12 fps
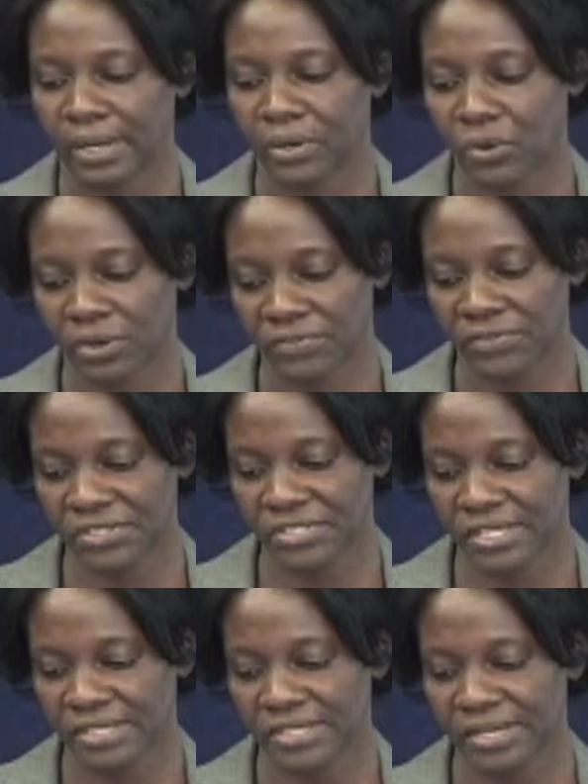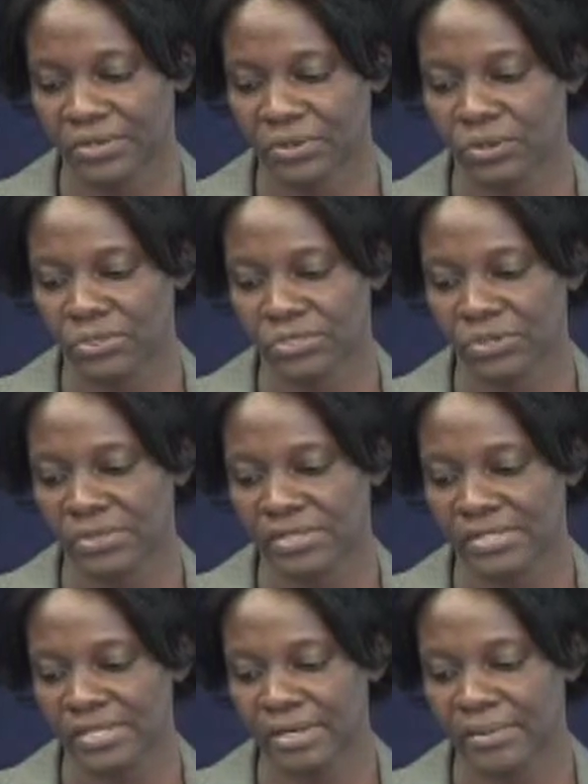coefficient, and also
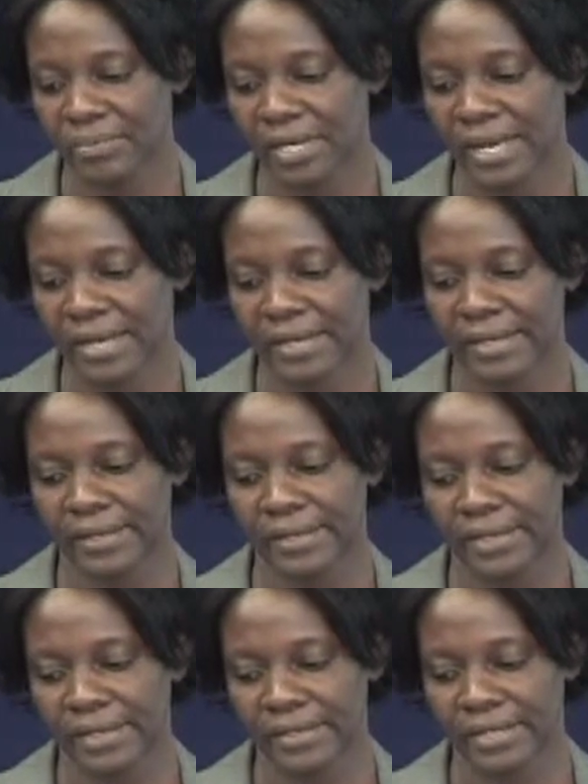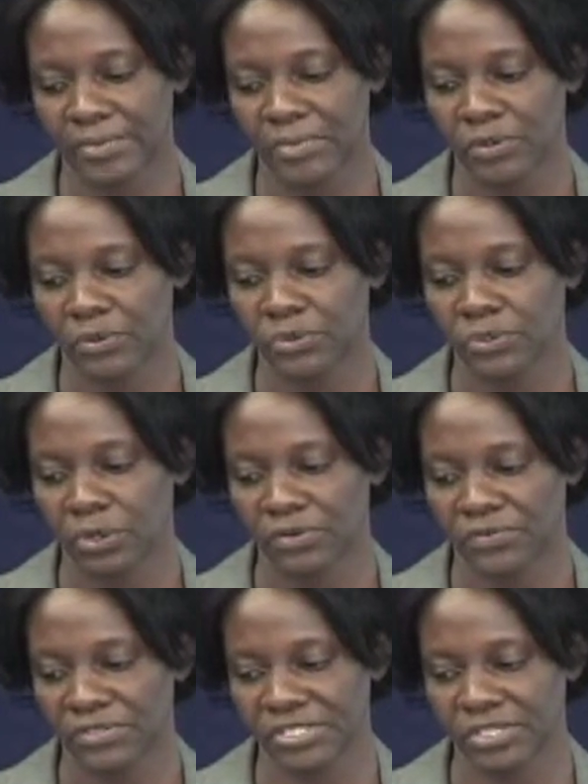there's the black neighborhood
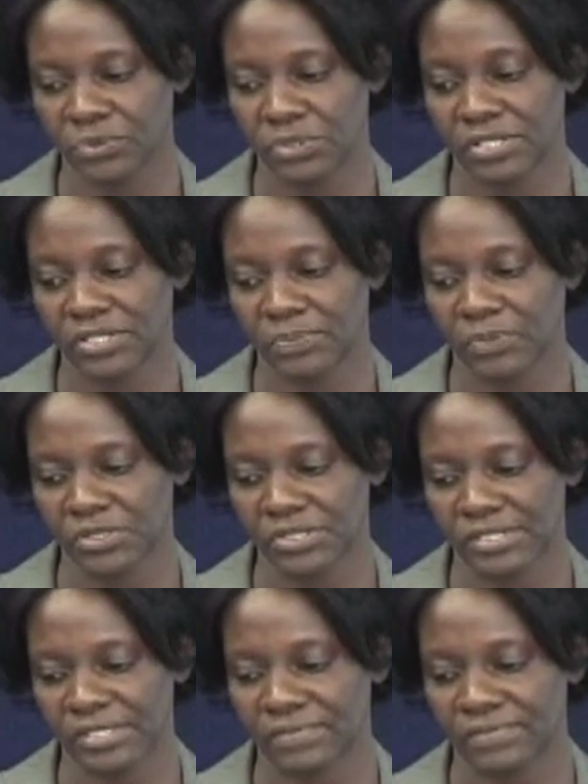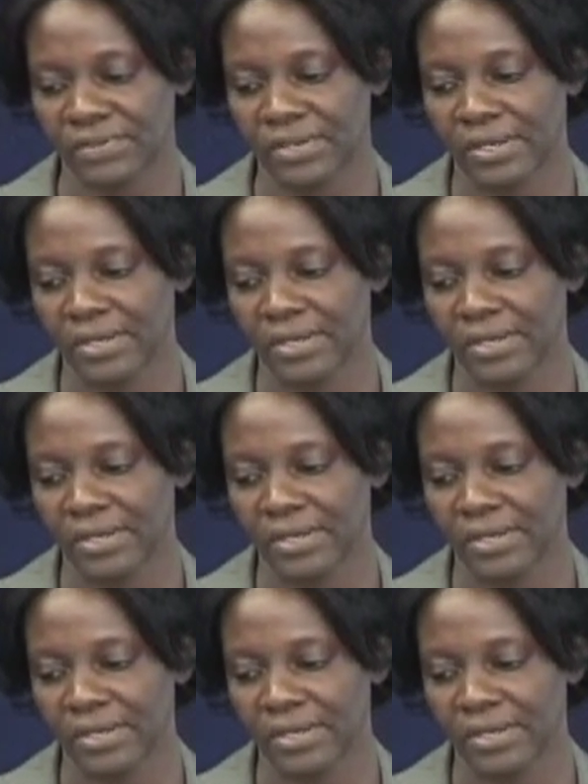coefficient, which is positive.